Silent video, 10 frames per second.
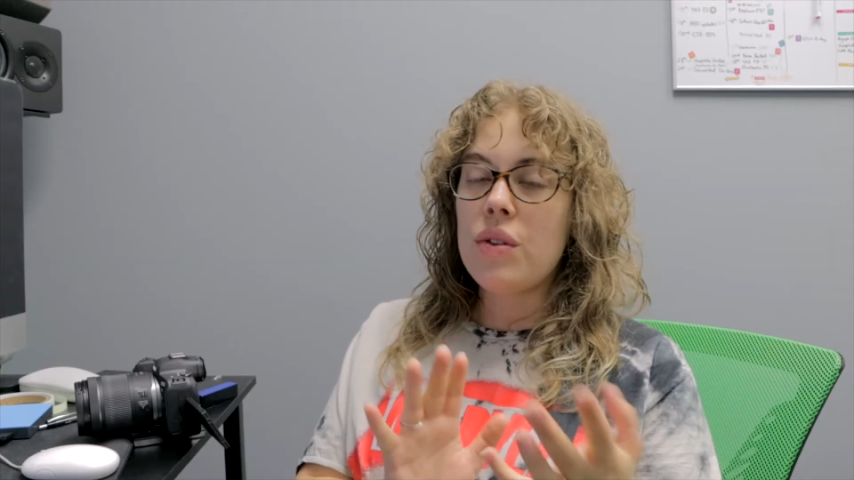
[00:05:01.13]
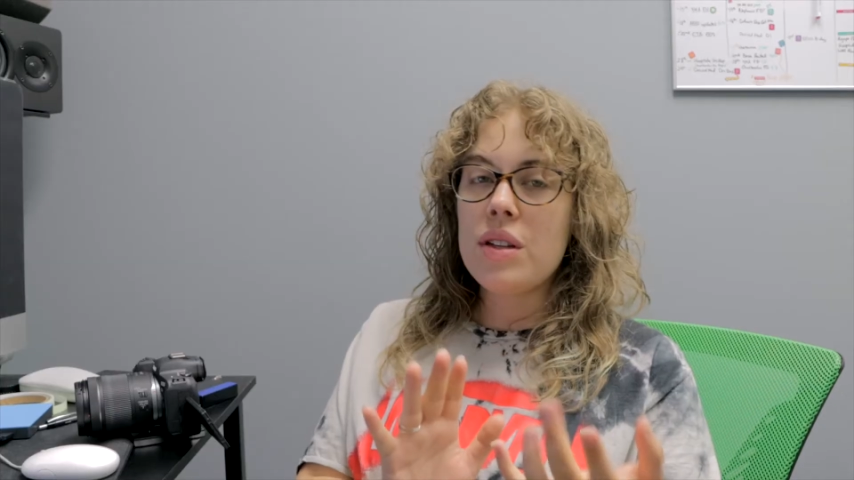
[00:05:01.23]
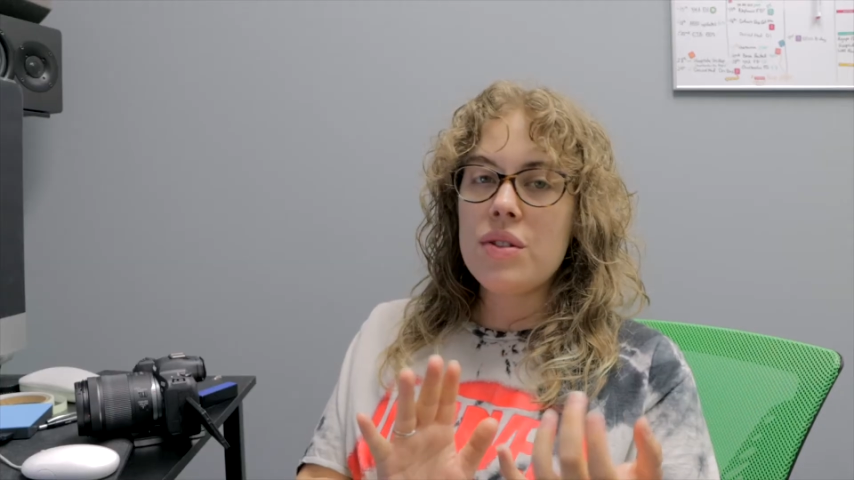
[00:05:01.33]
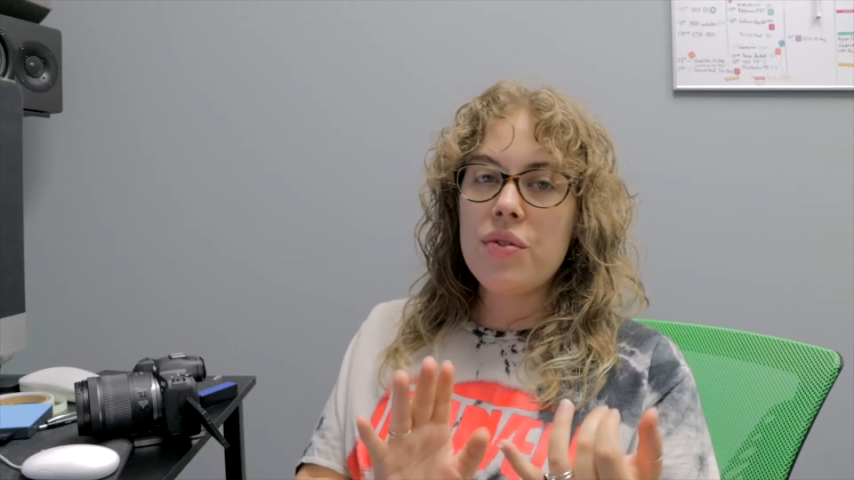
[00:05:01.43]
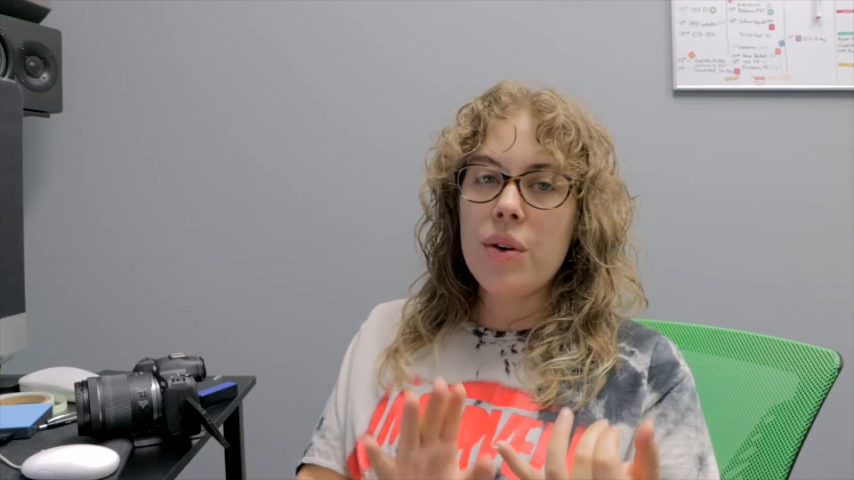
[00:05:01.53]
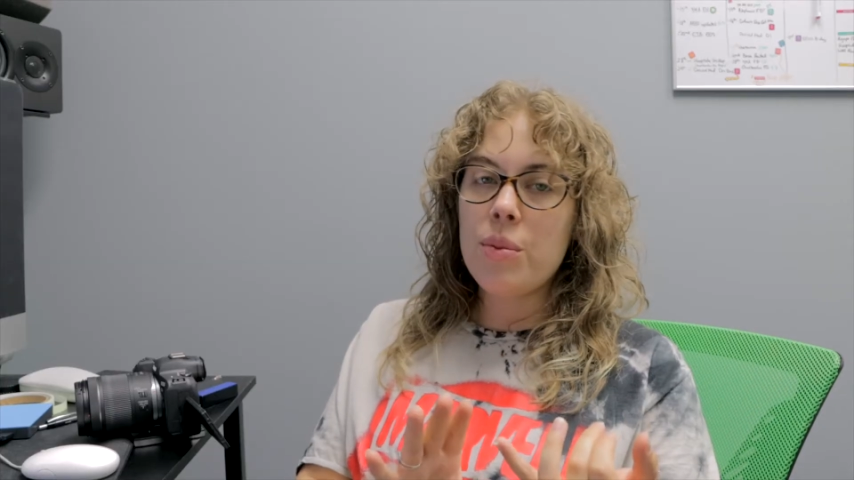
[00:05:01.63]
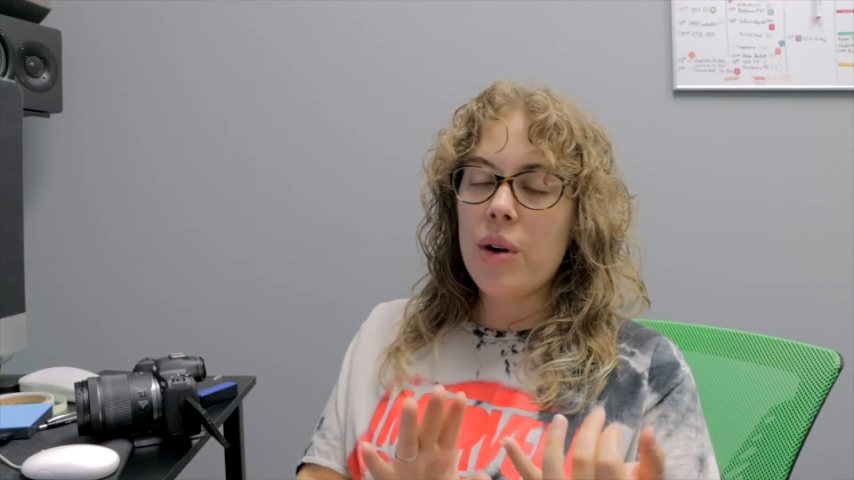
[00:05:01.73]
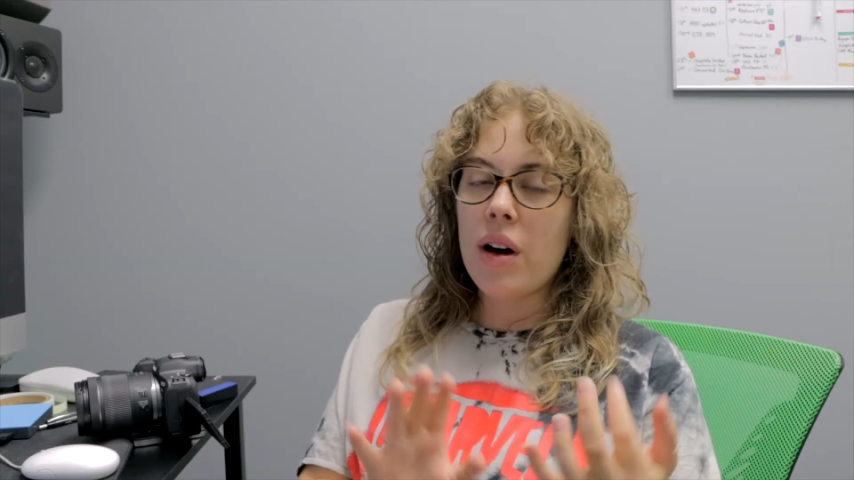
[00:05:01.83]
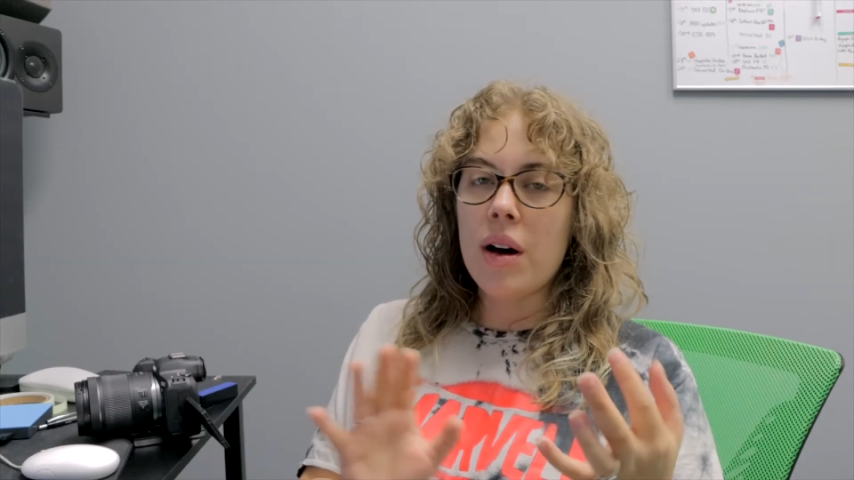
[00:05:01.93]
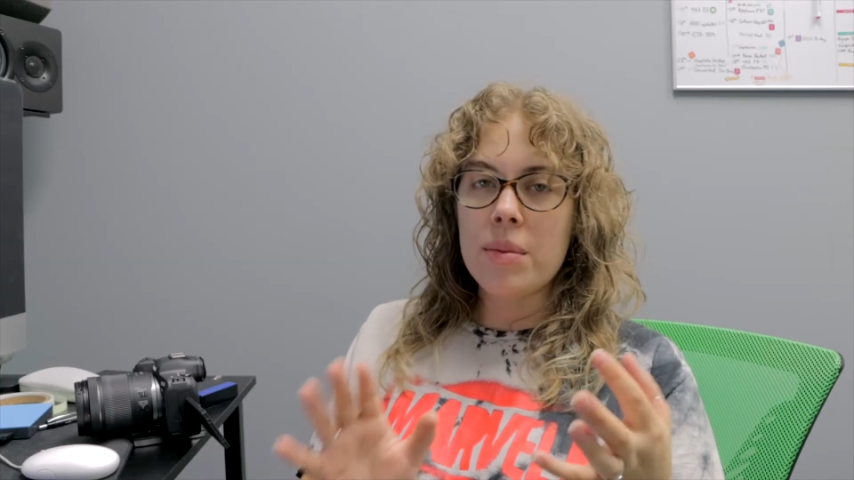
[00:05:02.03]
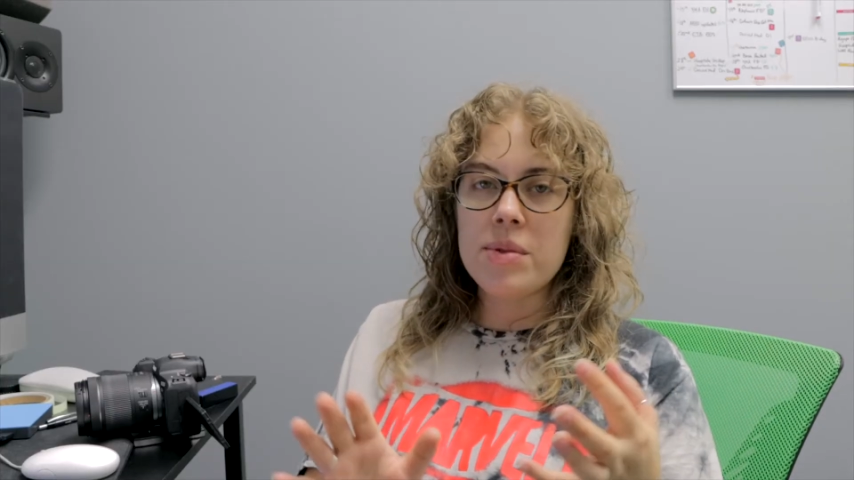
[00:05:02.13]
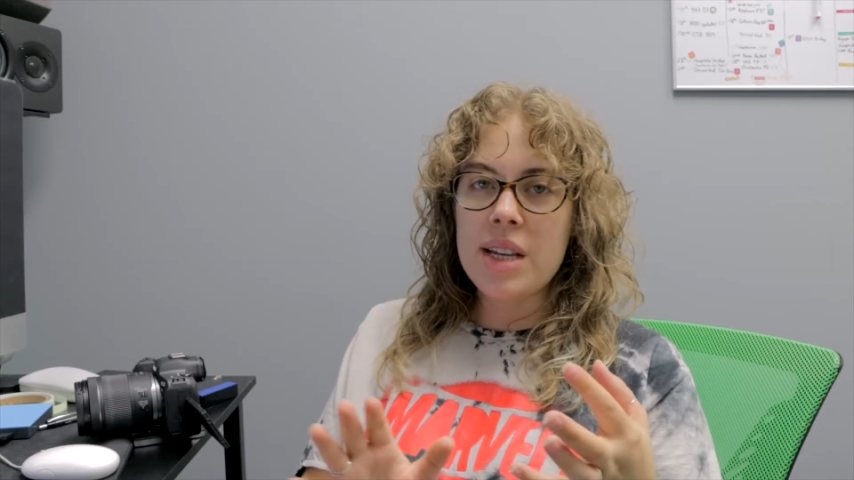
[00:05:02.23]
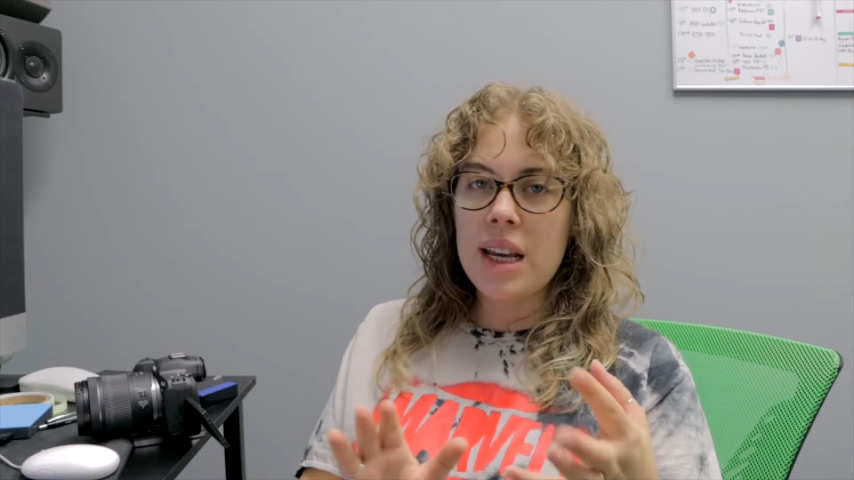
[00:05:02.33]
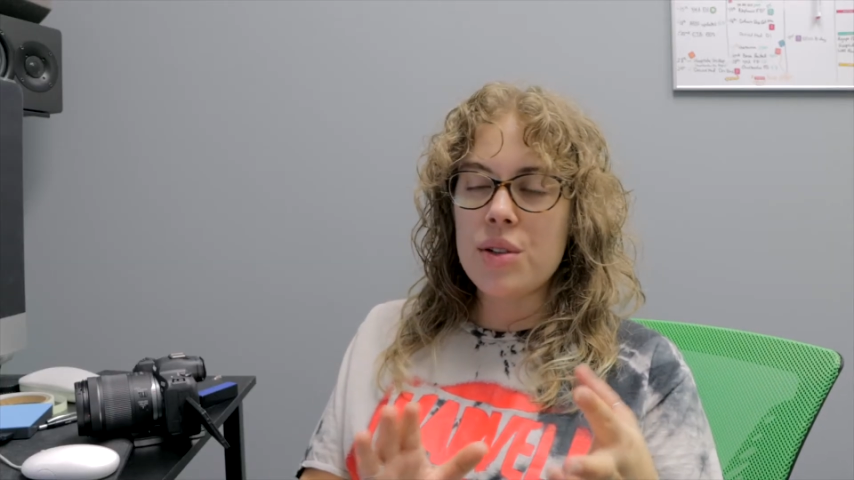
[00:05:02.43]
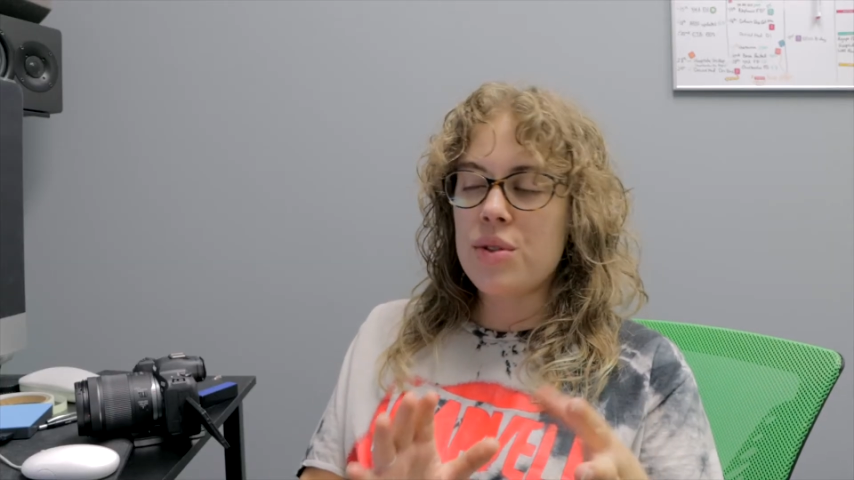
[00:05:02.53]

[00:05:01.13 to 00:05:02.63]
this firmware update